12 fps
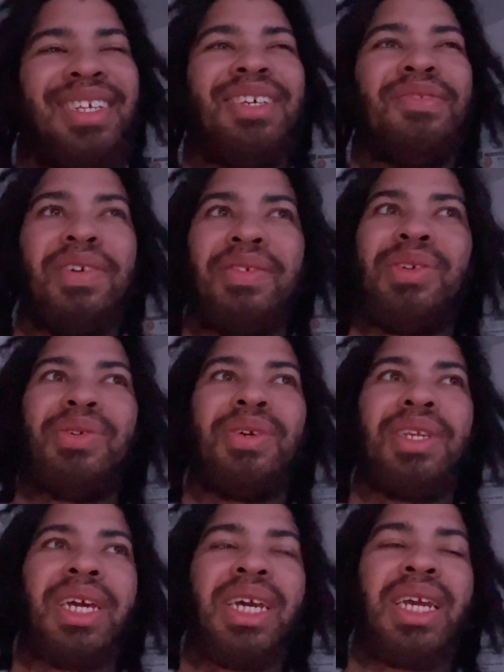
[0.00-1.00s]
this very
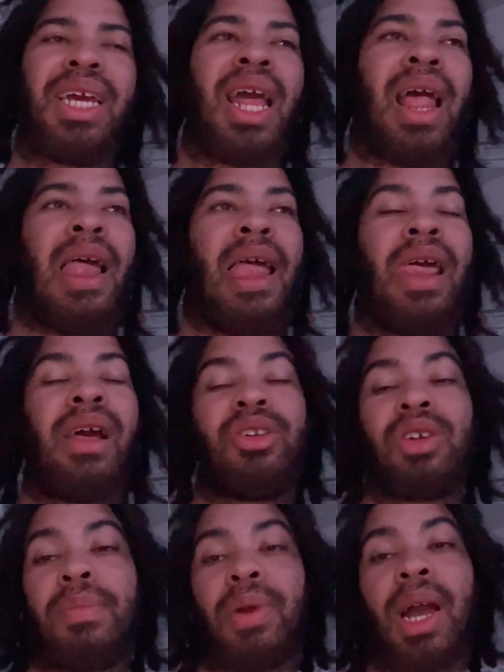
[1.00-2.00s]
short day.
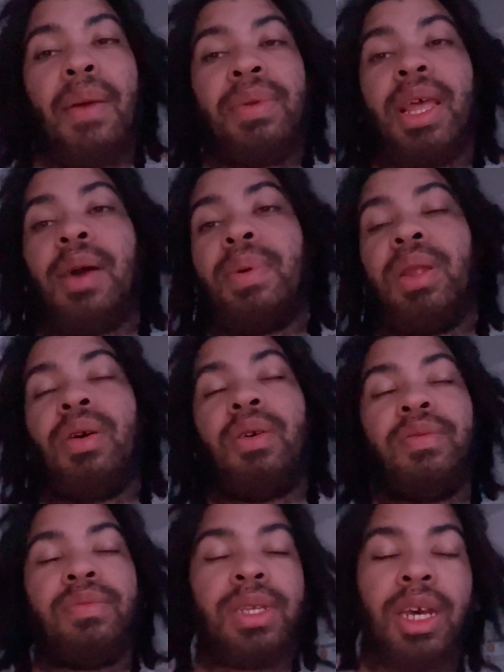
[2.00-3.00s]
Drop a comment down
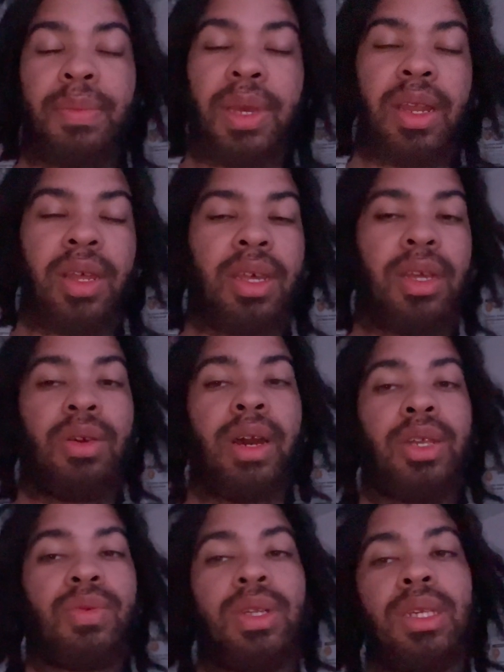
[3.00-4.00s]
below. Tell me anything you
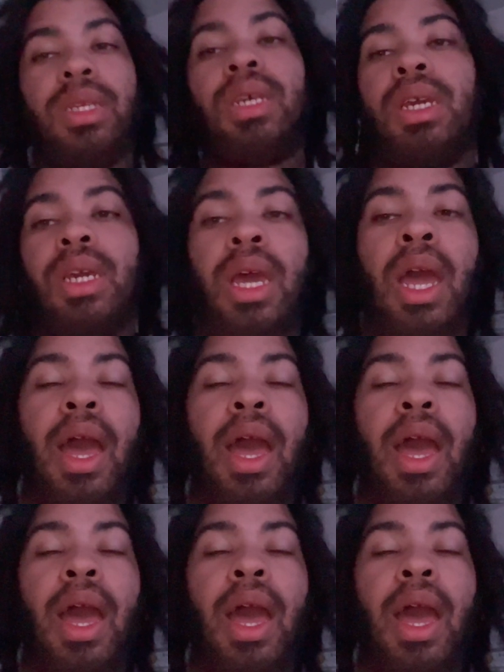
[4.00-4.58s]
guys want to see.